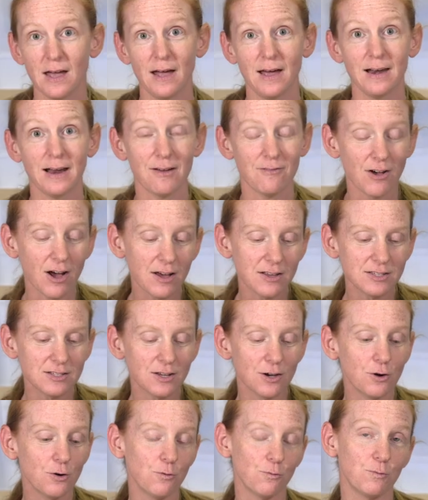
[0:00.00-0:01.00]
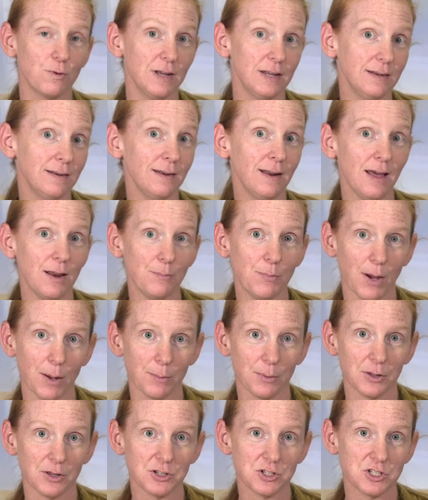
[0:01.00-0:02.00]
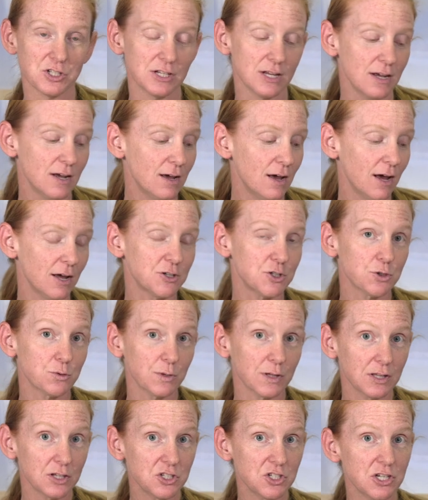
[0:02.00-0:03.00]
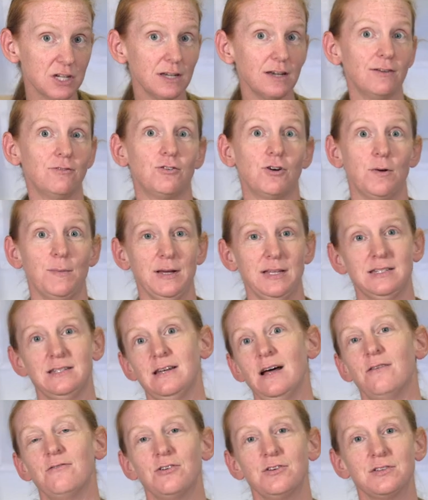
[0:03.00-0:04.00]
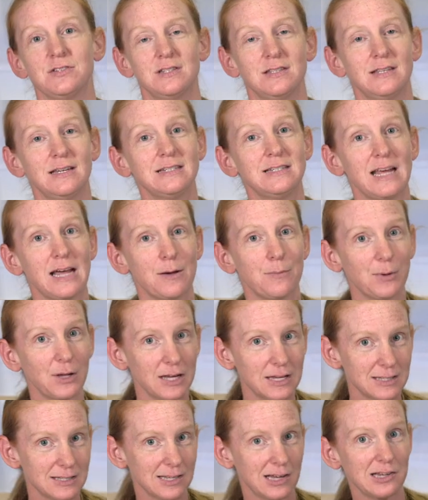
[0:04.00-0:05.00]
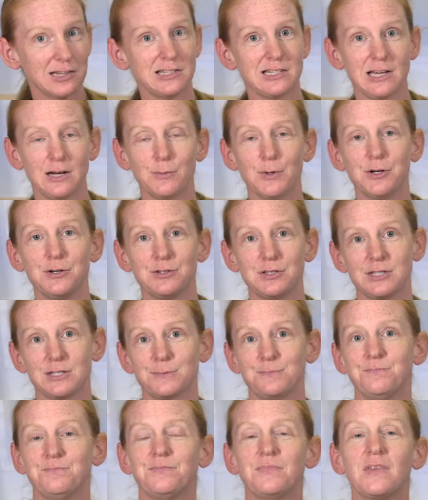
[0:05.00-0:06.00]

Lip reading: And I've also written and published a trilogy of romance novels that take place on sailboats.